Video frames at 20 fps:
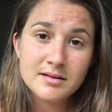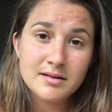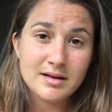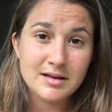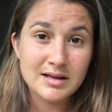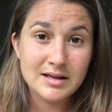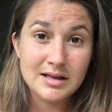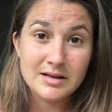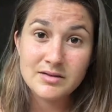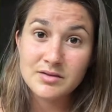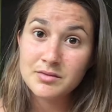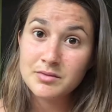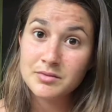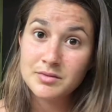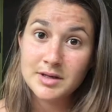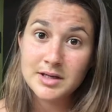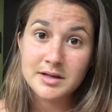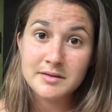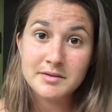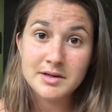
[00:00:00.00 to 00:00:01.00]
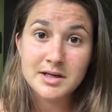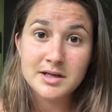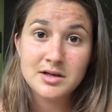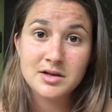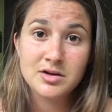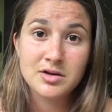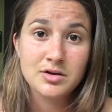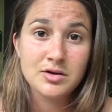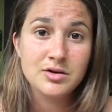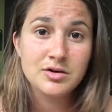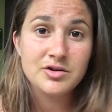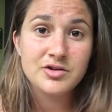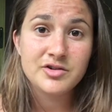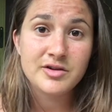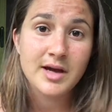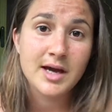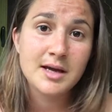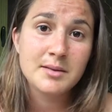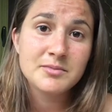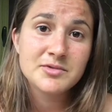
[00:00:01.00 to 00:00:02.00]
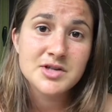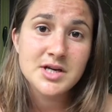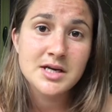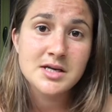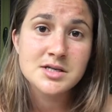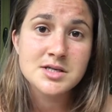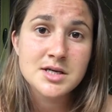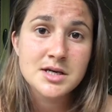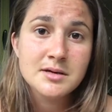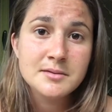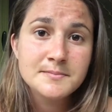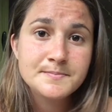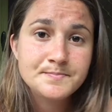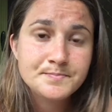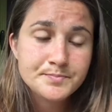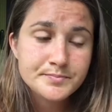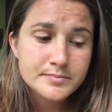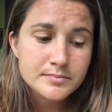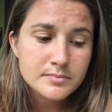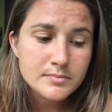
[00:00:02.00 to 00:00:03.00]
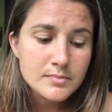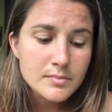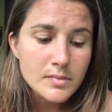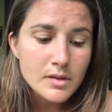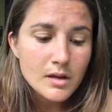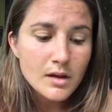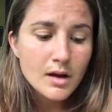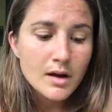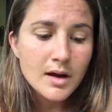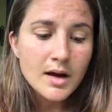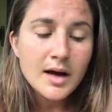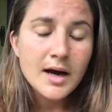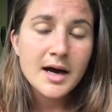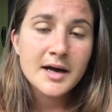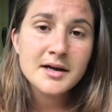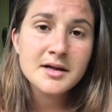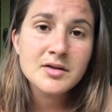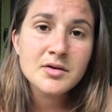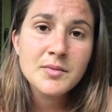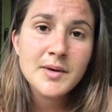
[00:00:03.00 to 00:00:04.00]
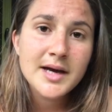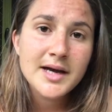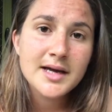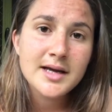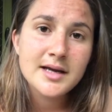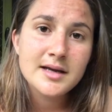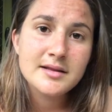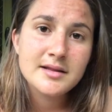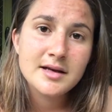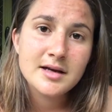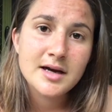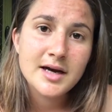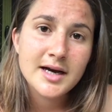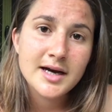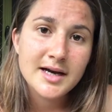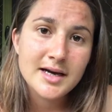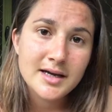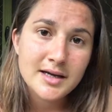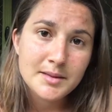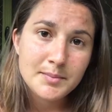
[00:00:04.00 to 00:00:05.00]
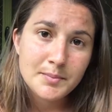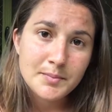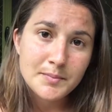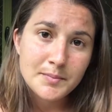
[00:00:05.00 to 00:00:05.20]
I think that's a really, really huge game changer. Another way that I